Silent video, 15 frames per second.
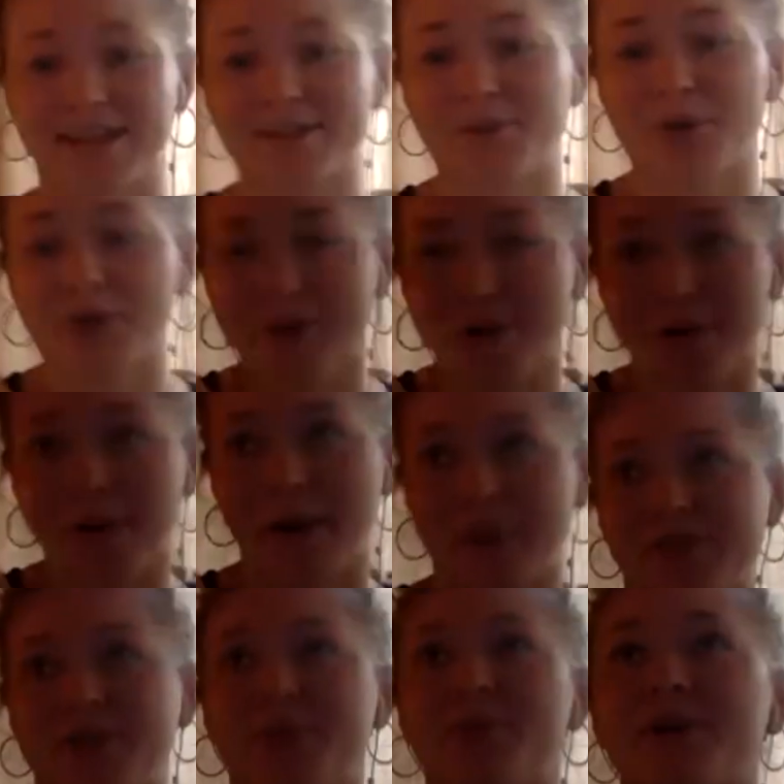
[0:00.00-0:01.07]
program, I'm
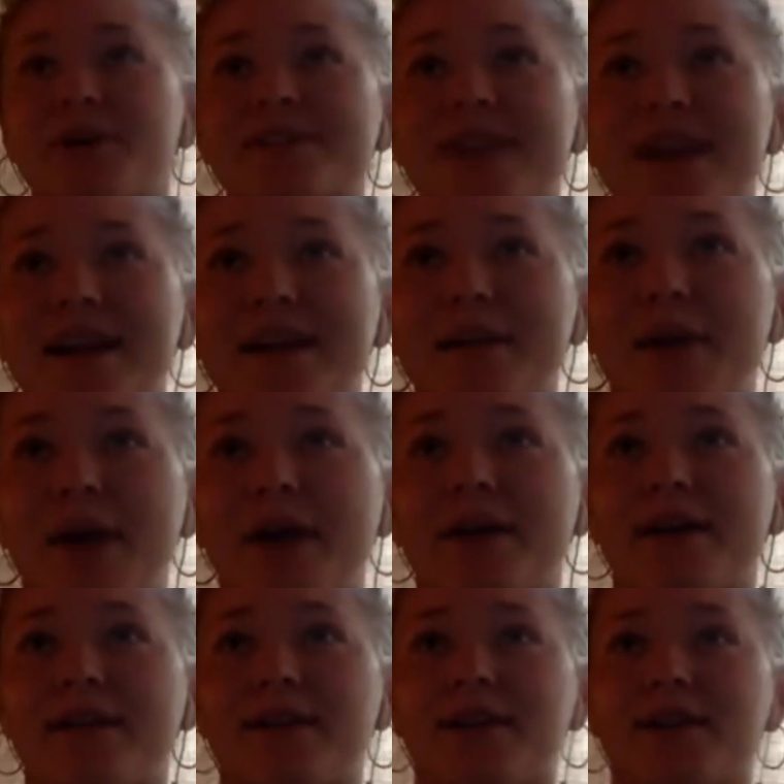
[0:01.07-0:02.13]
super excited about
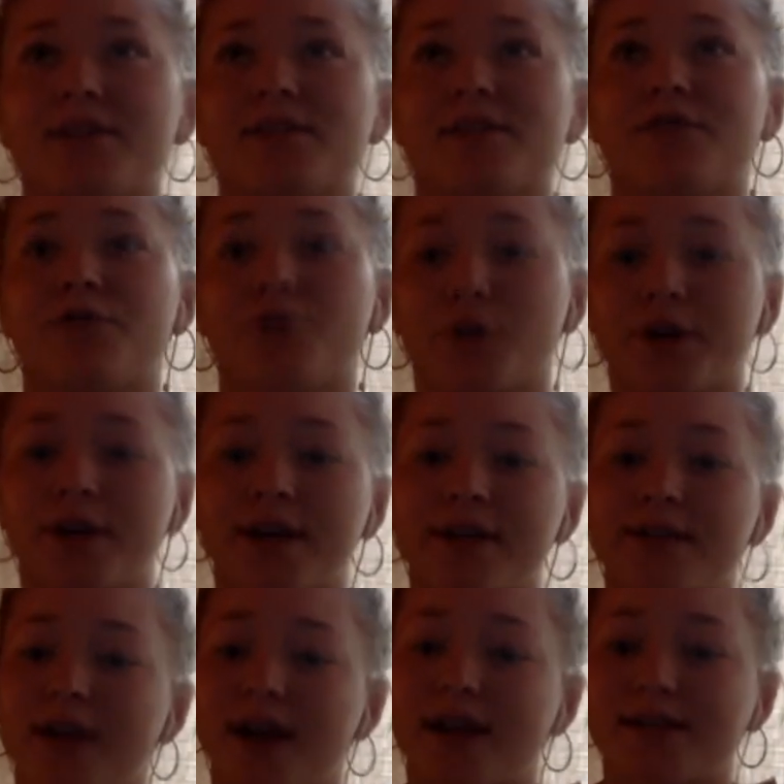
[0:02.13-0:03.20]
it. There's 40
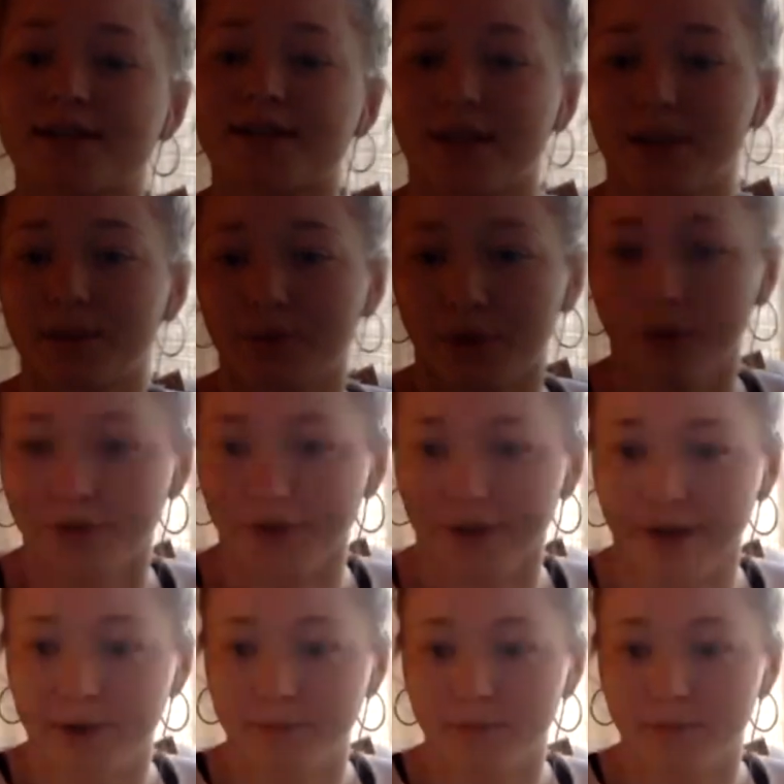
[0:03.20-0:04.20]
of us in the program,